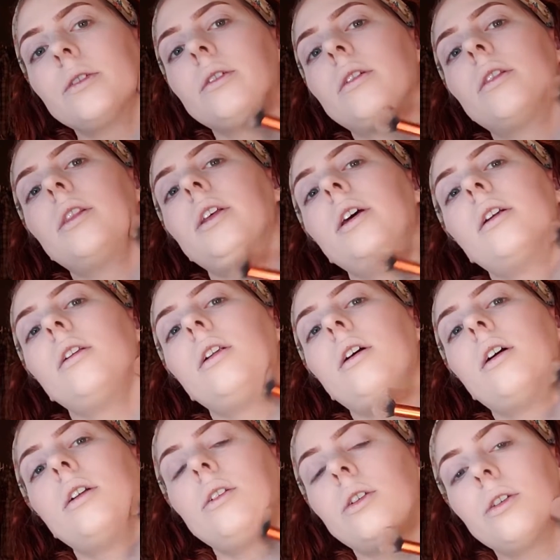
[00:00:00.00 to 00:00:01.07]
A little
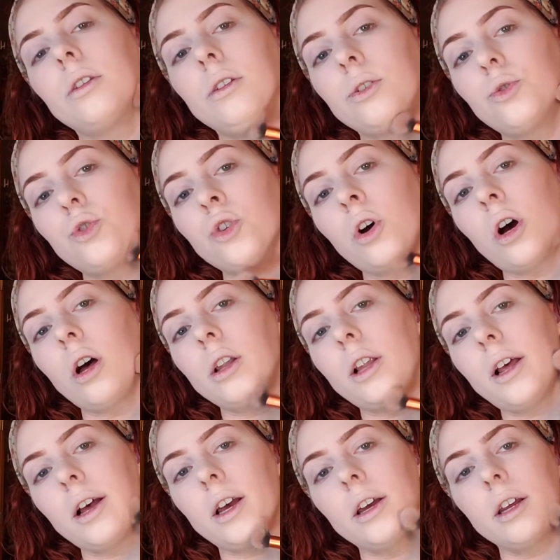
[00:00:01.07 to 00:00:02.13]
under the
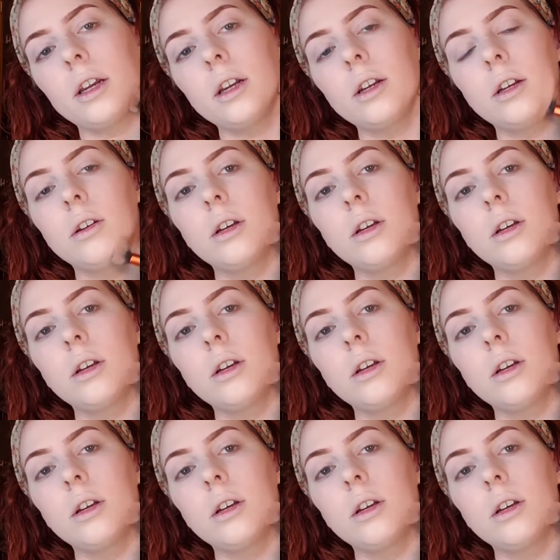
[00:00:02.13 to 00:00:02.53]
jawline.